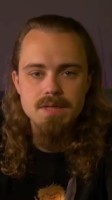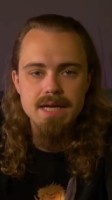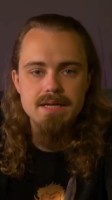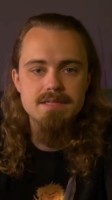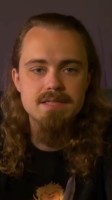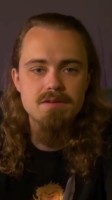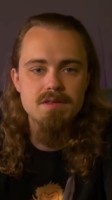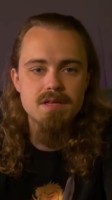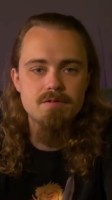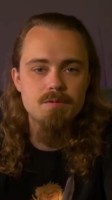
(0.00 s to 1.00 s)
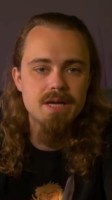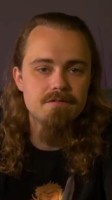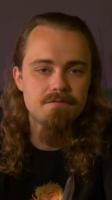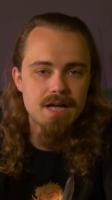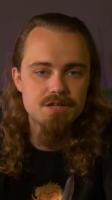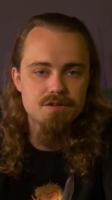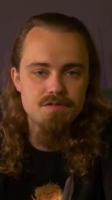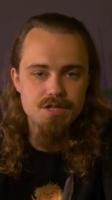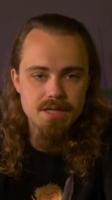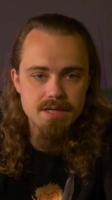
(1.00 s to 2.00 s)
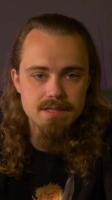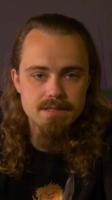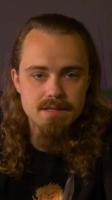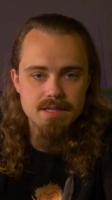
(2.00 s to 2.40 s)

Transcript: Gained at 7th level, we get Flash of Genius.